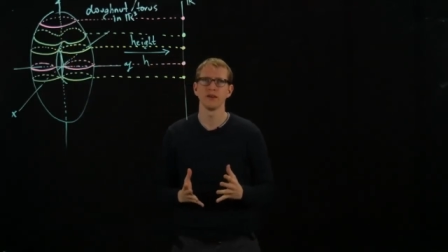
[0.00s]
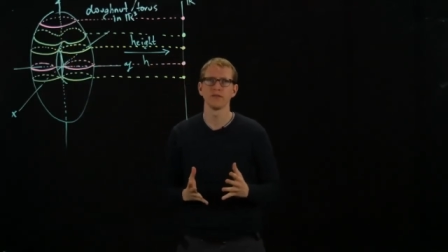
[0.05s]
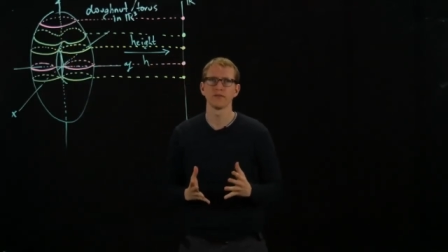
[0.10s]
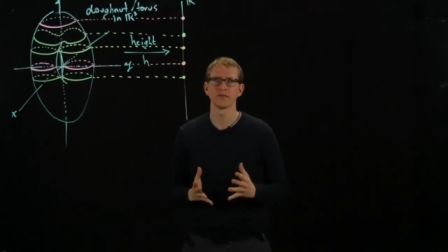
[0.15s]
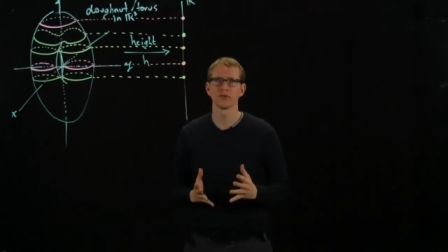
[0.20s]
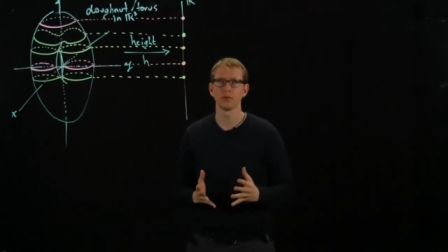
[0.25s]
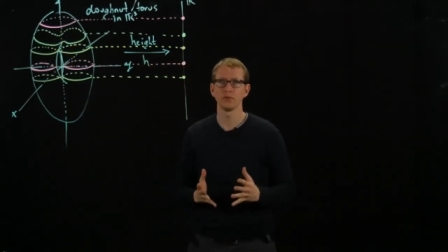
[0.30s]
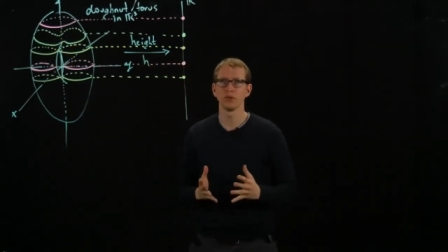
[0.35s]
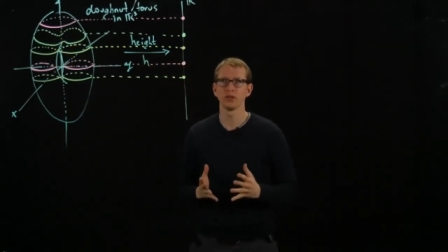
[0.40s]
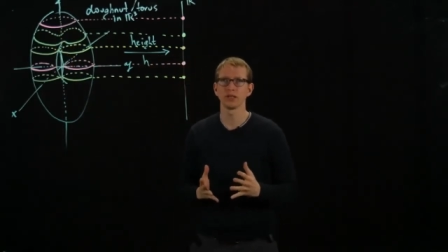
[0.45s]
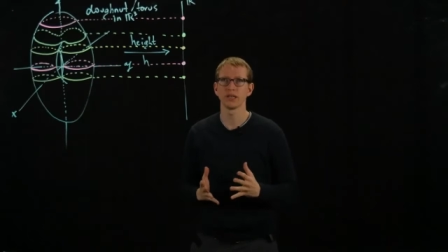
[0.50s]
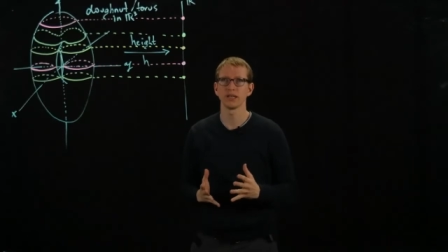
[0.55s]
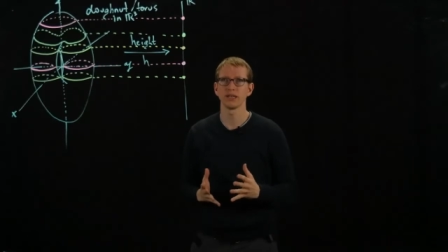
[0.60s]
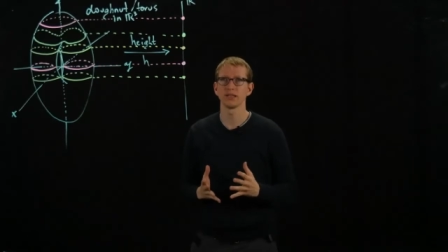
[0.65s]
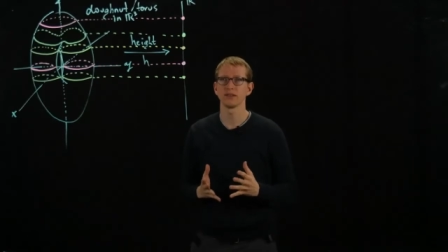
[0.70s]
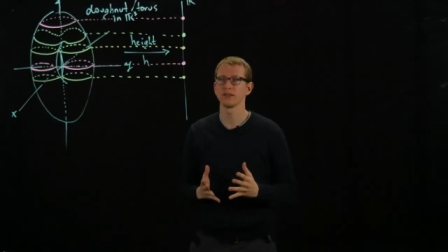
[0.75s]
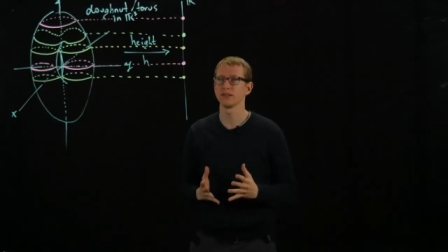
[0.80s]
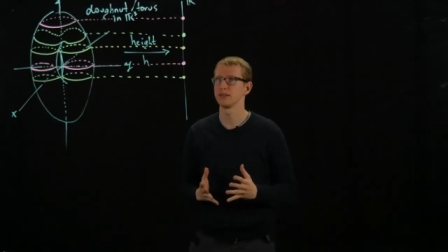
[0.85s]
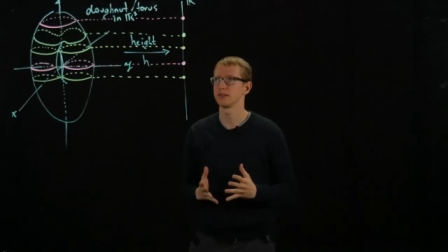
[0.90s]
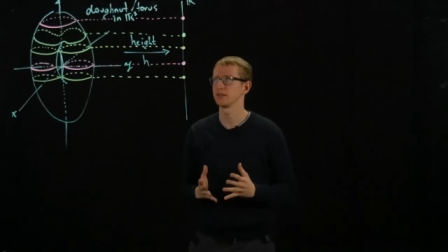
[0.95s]
from looking
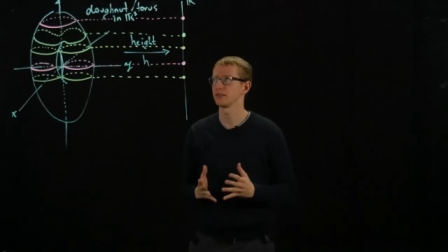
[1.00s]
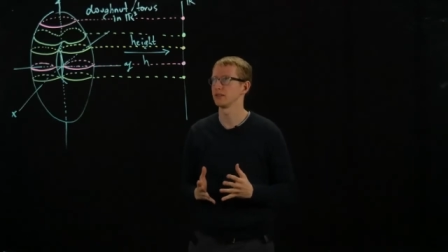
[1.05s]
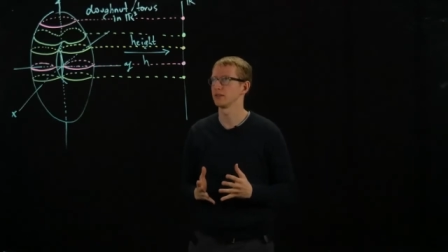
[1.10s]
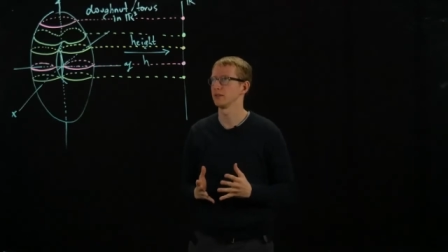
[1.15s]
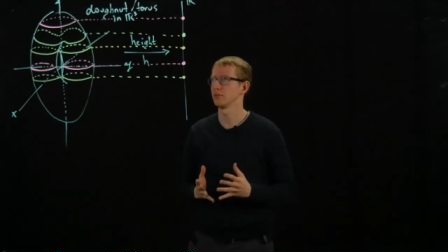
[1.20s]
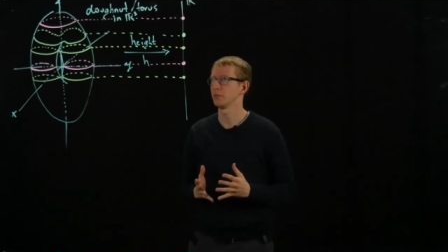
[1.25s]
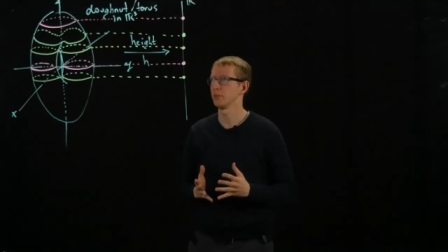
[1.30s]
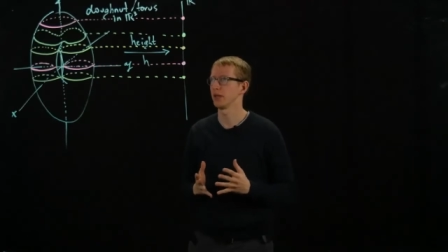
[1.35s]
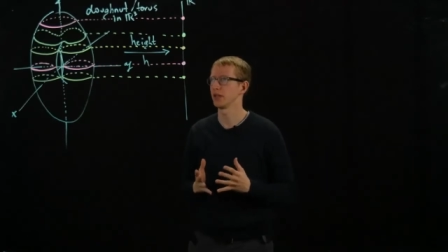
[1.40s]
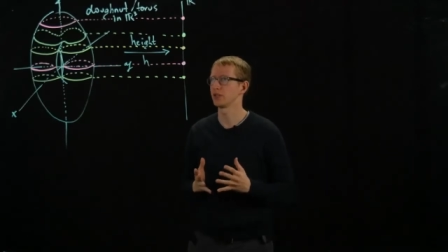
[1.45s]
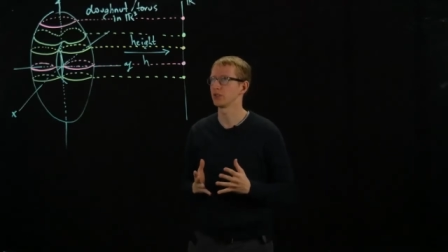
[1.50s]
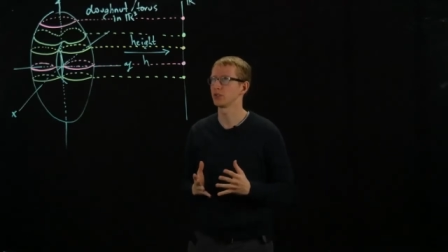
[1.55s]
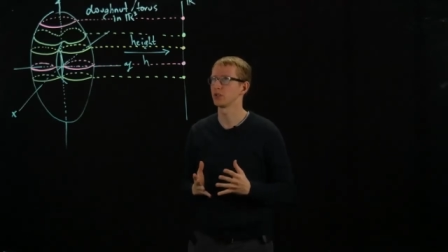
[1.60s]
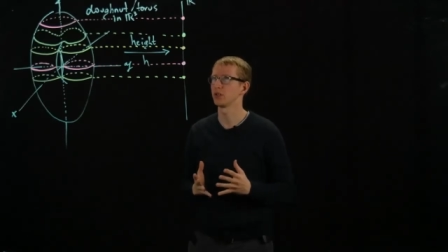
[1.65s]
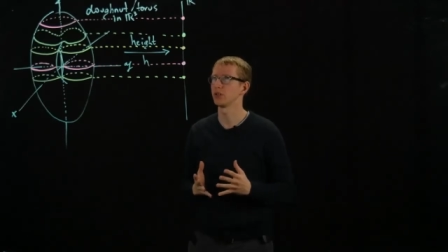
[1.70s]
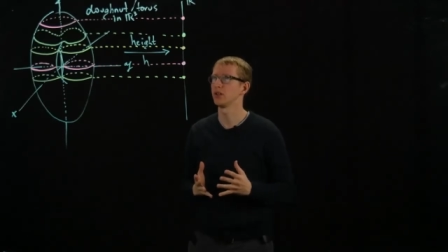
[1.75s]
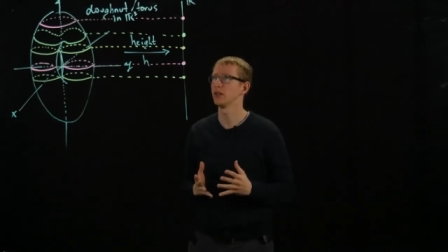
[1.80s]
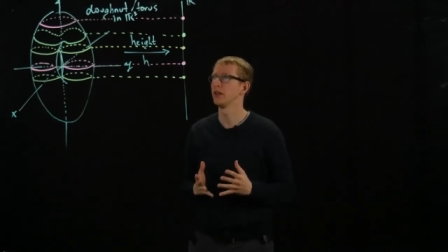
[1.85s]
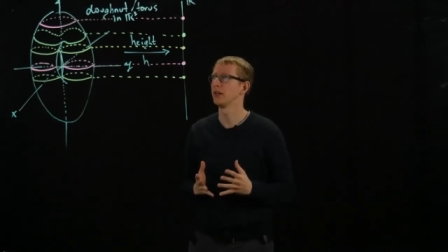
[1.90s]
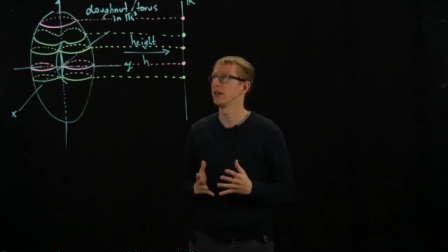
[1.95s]
at this
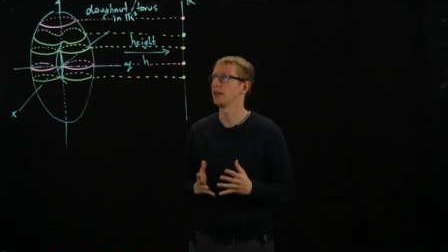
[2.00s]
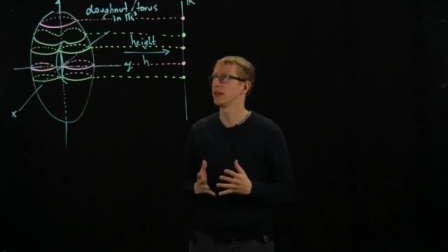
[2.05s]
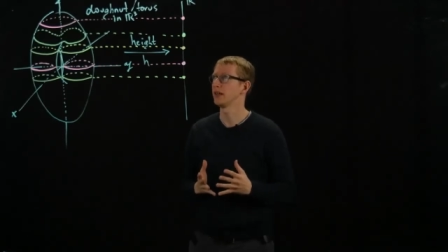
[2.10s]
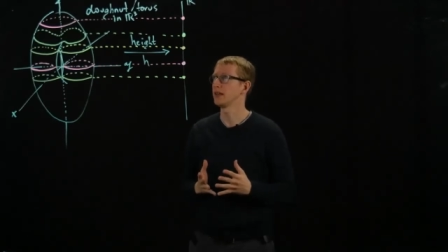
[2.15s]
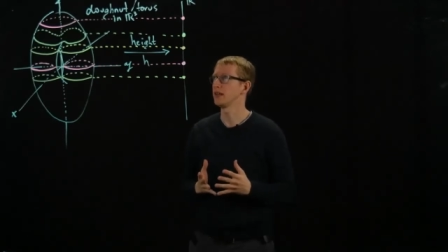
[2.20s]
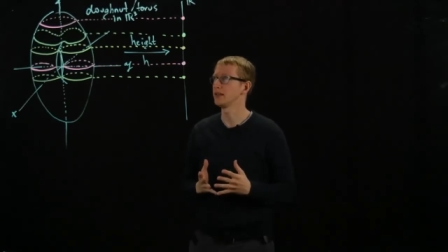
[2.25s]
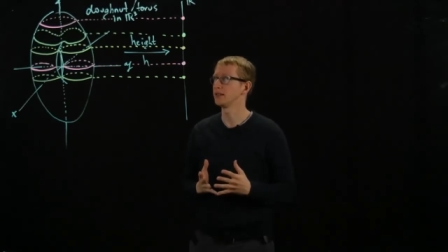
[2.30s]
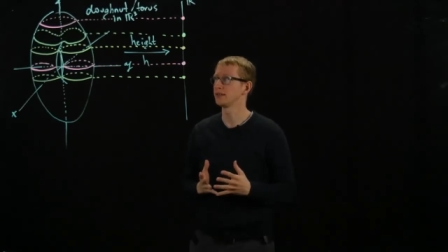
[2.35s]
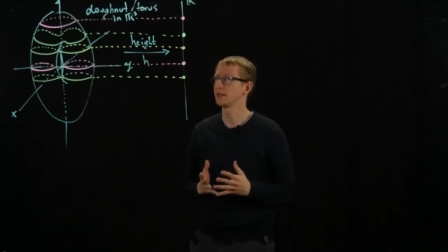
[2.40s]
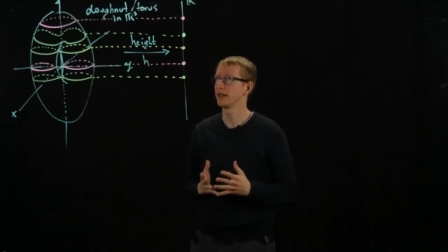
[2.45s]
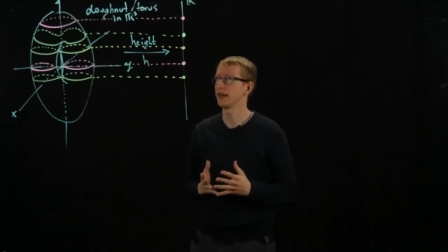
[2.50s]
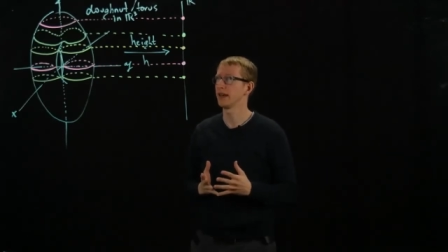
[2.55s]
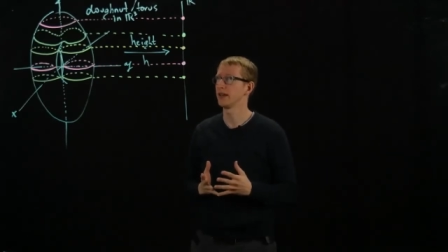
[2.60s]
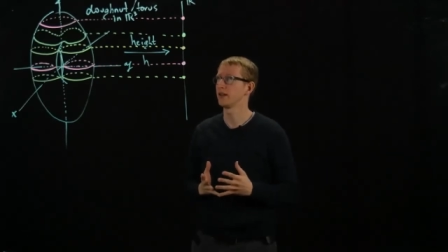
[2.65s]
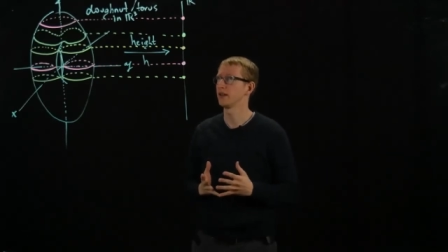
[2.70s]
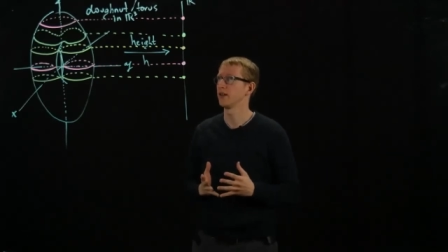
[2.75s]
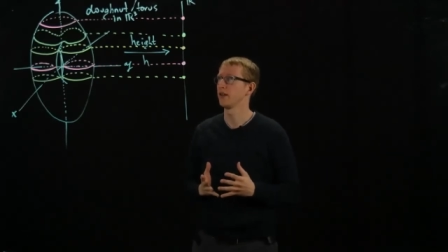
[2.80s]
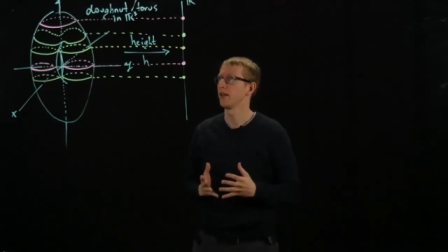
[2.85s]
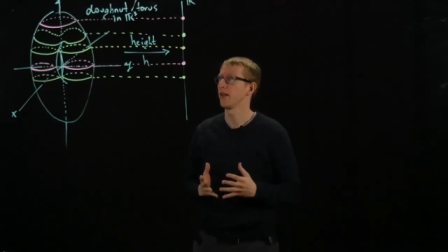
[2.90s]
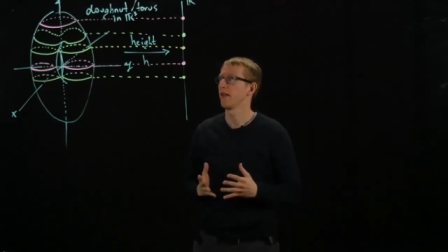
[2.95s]
picture is that
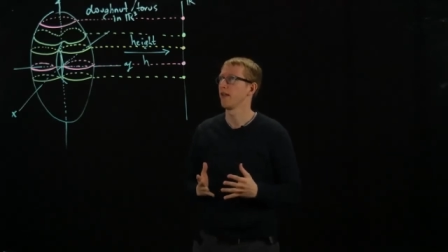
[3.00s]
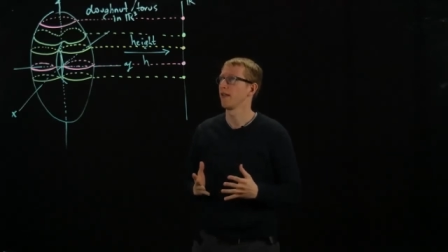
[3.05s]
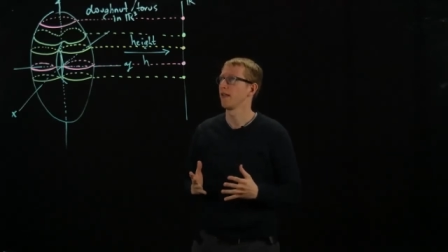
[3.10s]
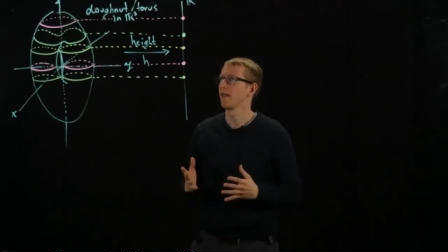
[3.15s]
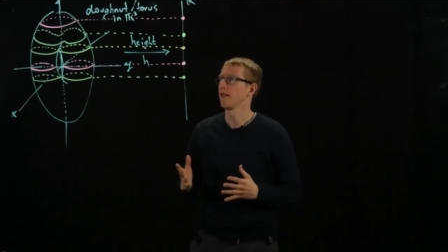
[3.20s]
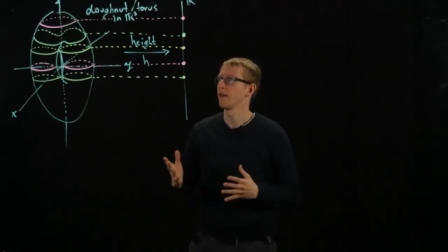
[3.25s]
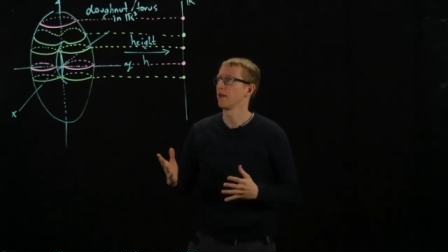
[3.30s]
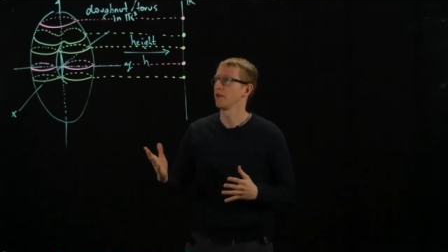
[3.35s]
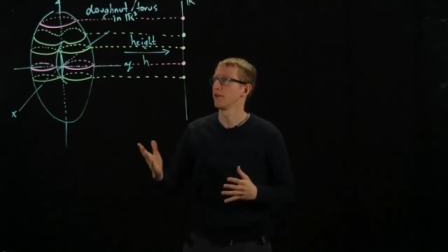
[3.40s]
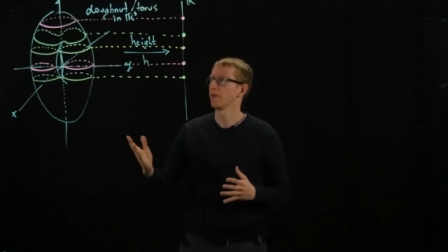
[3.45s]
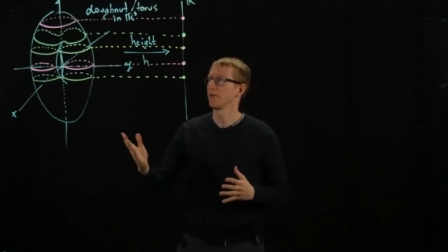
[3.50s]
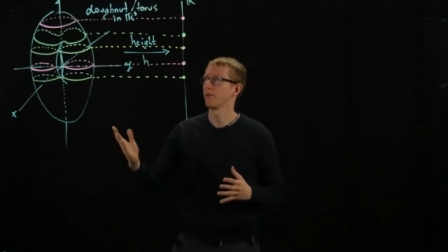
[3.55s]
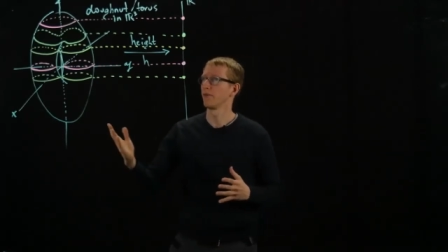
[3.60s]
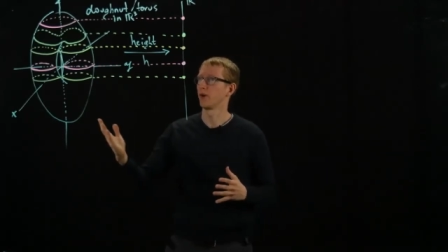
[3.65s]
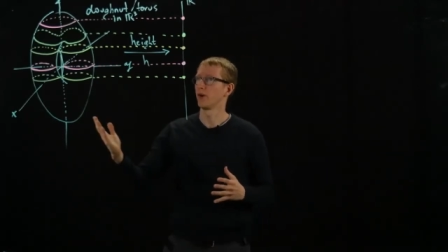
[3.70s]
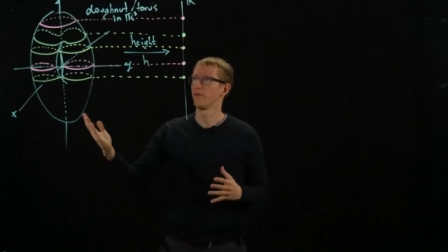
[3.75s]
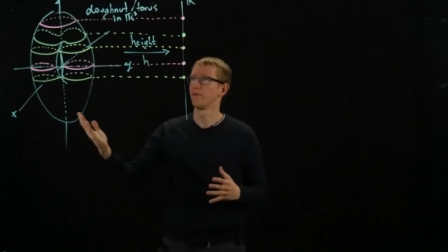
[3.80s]
for a